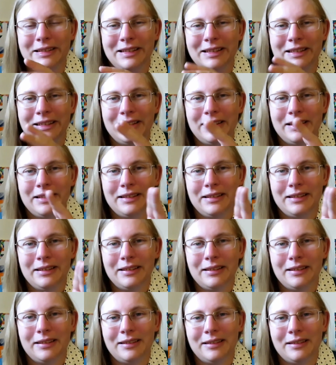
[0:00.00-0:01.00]

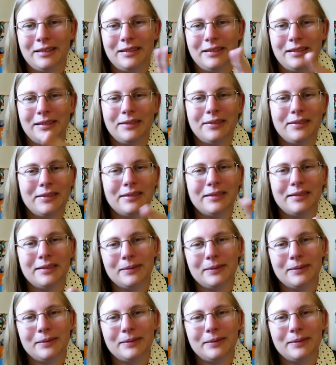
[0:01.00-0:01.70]
[no speech]